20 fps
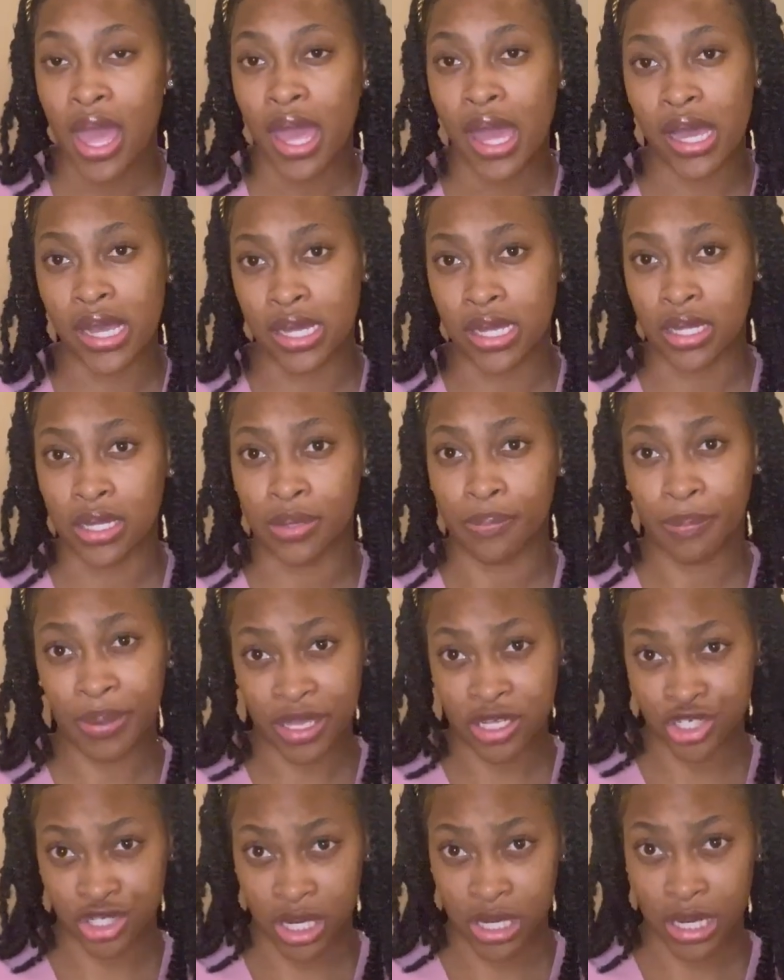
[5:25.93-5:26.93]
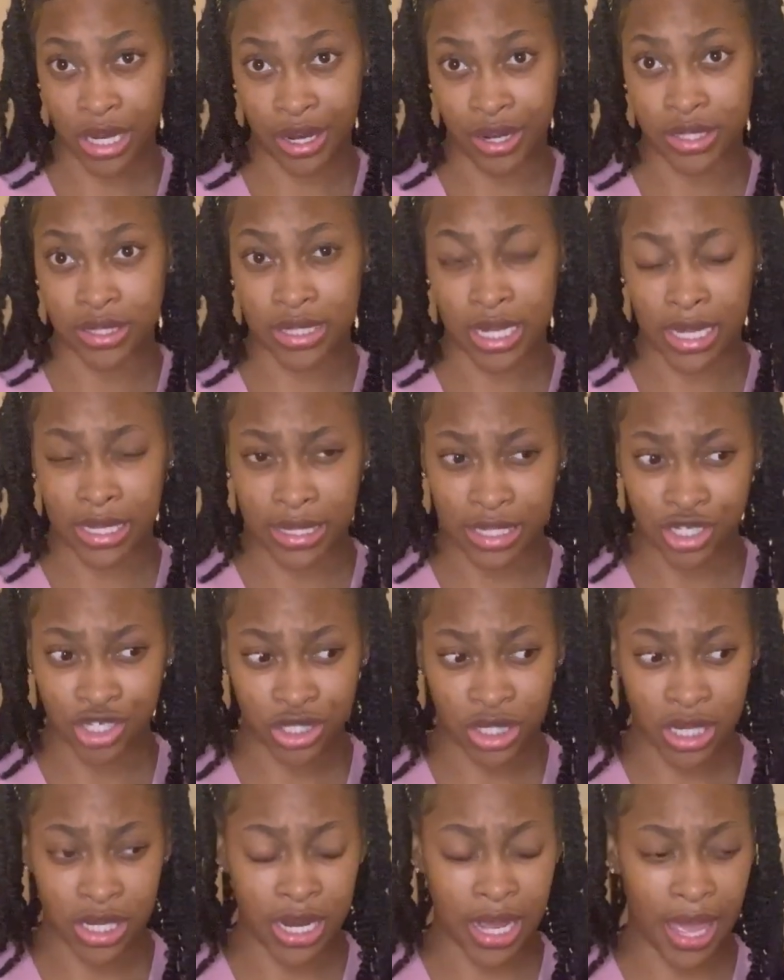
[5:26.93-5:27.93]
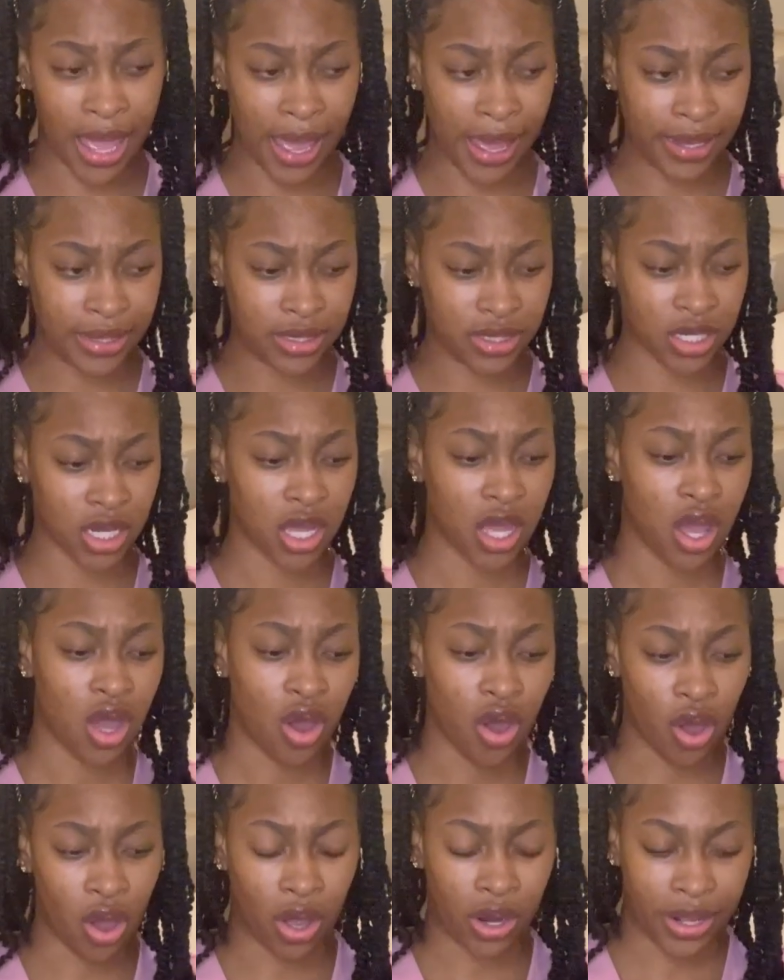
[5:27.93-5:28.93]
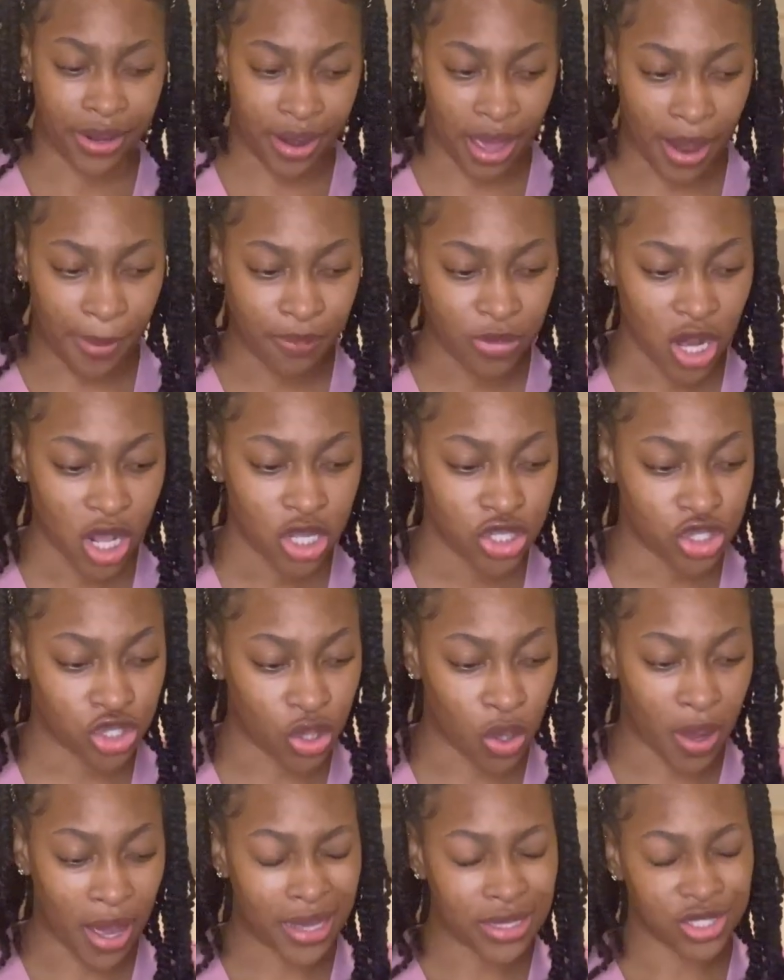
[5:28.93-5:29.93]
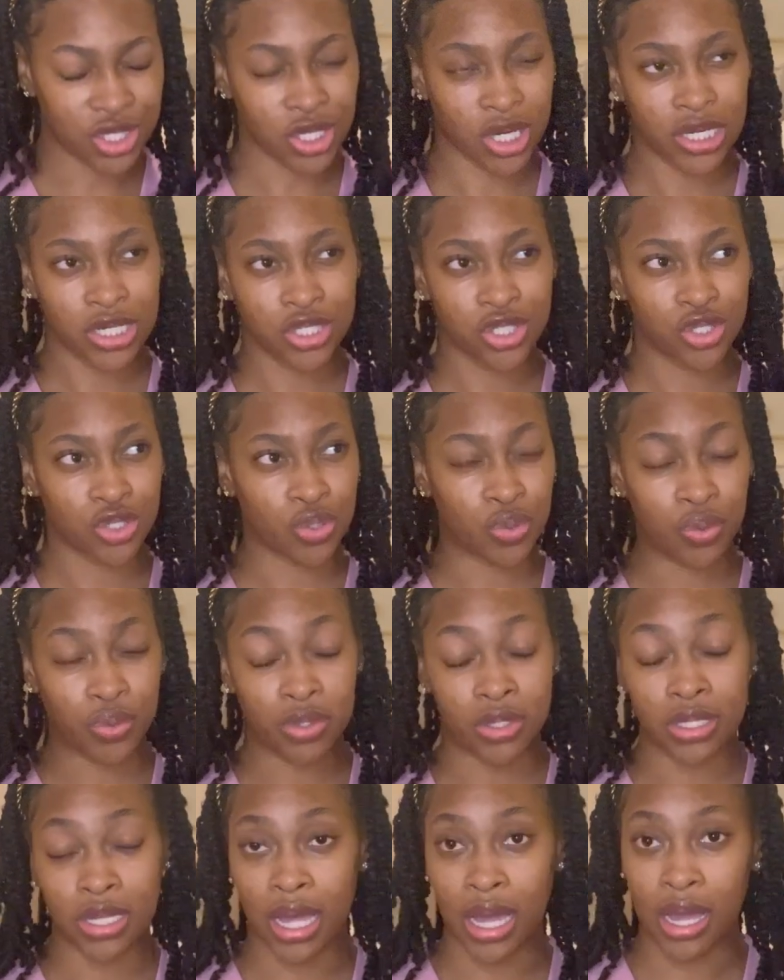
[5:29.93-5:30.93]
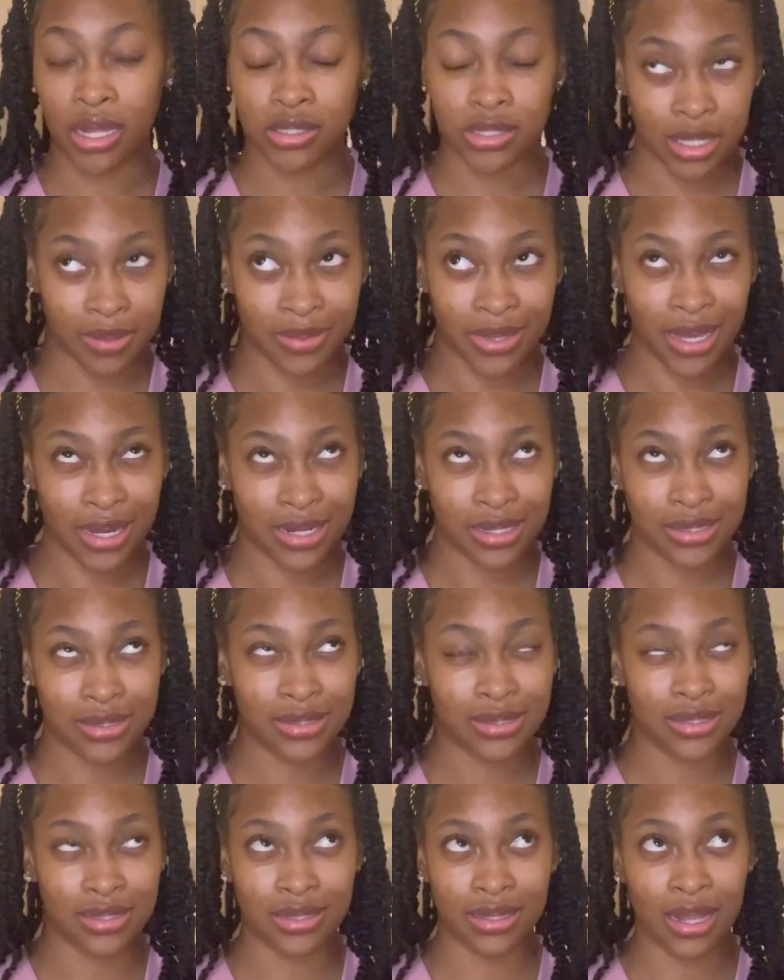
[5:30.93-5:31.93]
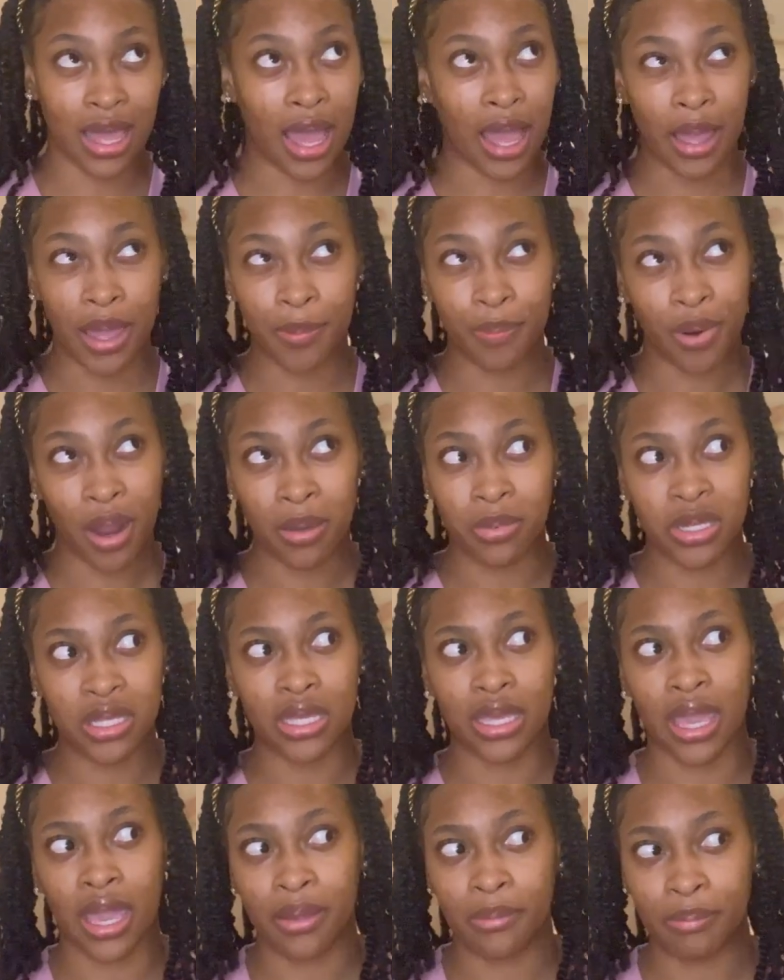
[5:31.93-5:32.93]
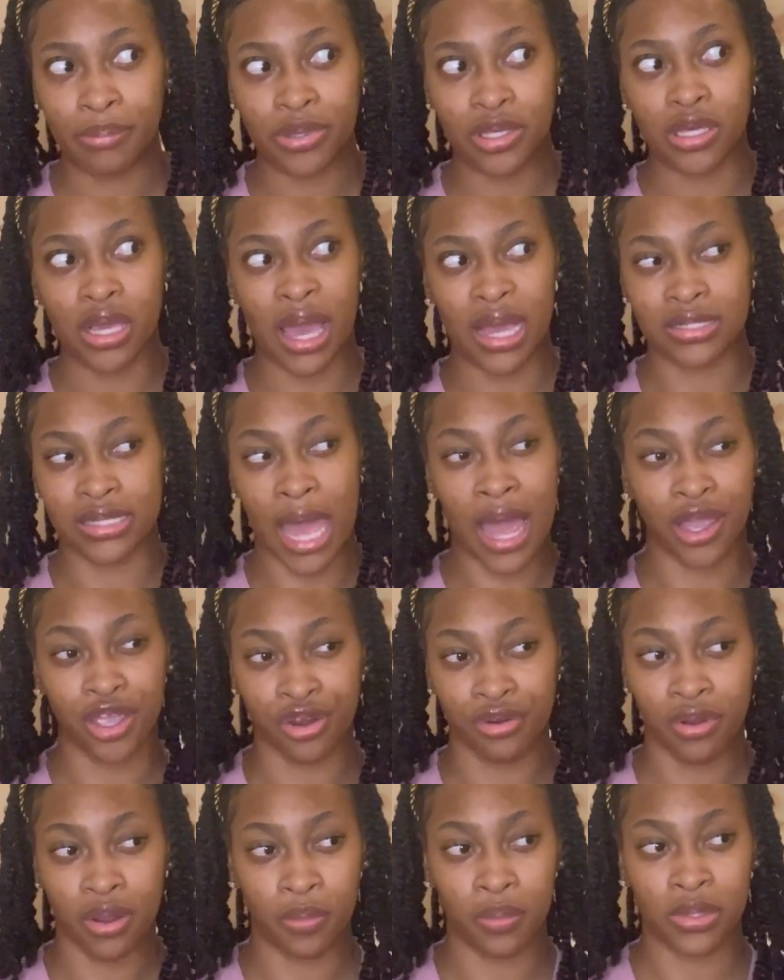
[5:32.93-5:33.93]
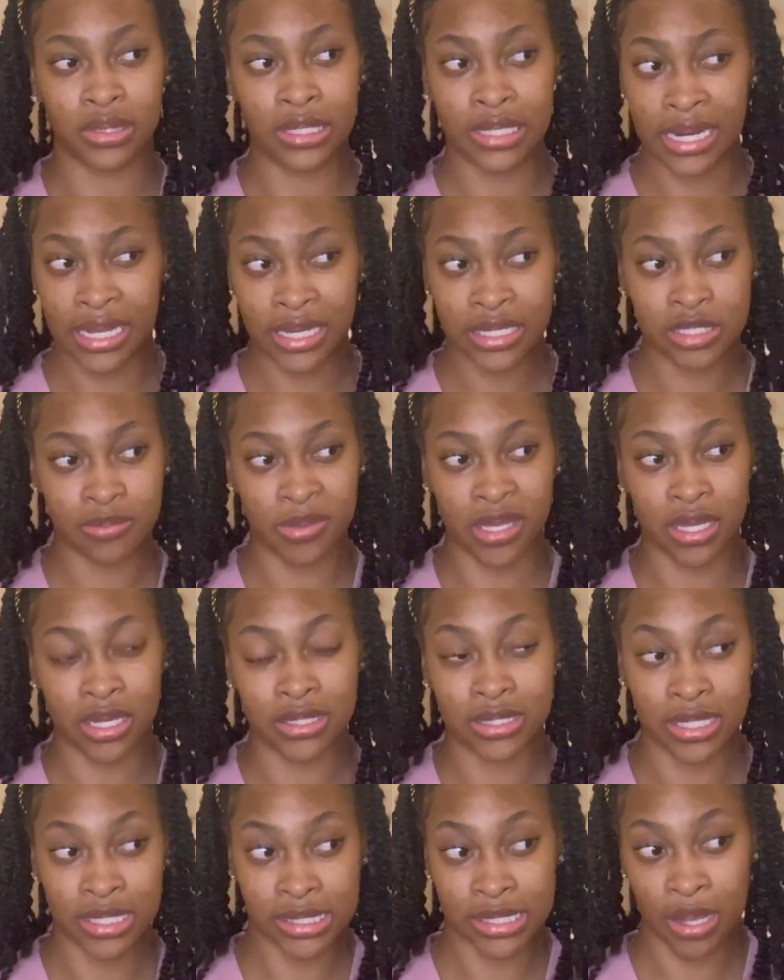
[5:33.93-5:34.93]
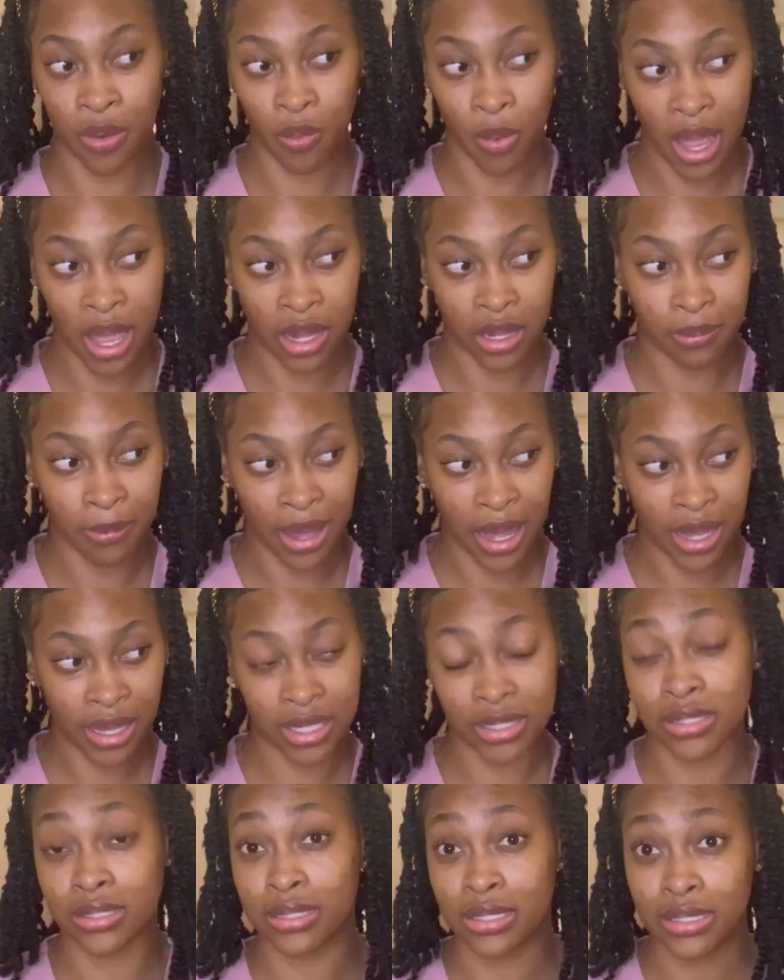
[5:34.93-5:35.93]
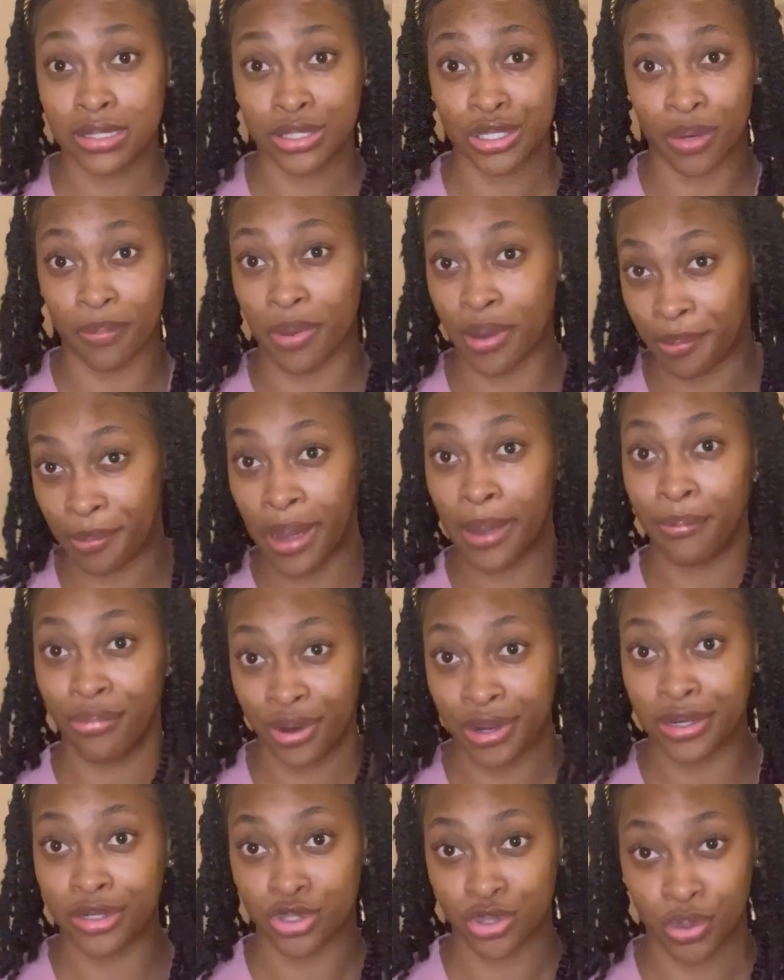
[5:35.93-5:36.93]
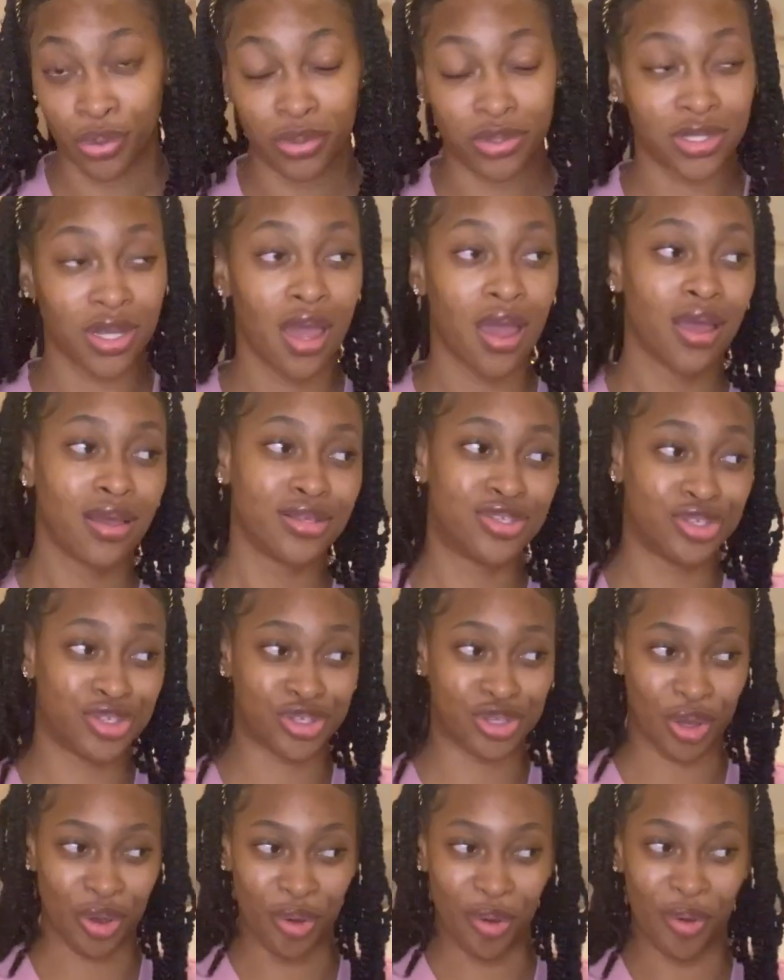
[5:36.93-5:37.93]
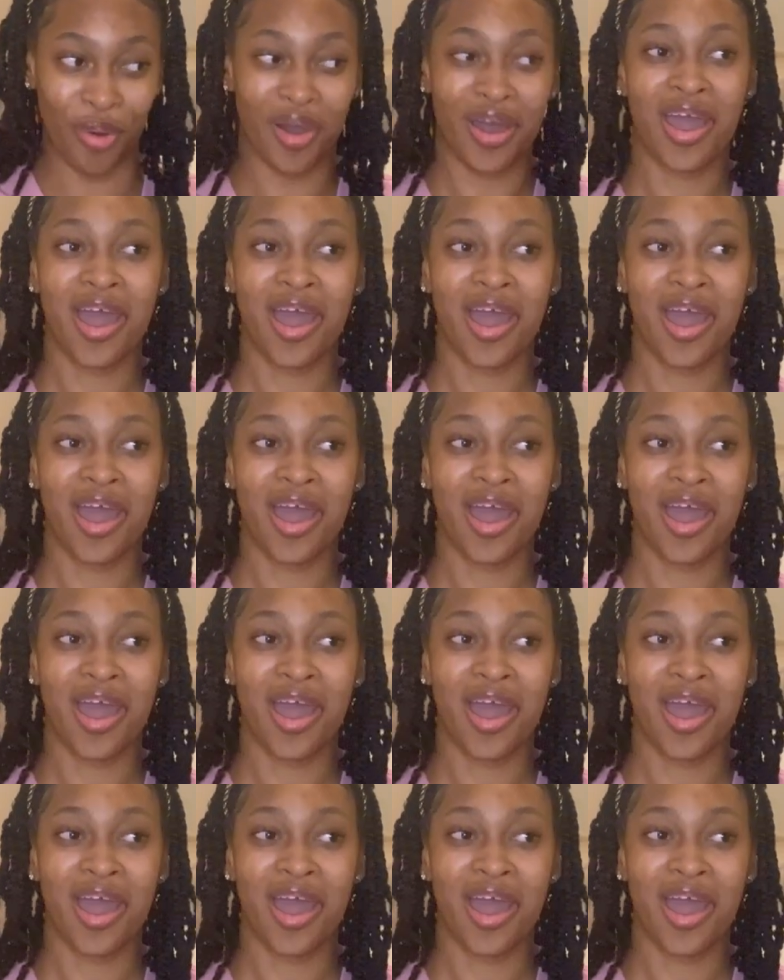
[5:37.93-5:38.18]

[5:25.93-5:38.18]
a patient care technician and all of that. So I started school, to be honest, I probably can't be as accurate with the dates because it's a while back. It's this year, but my brain is old. So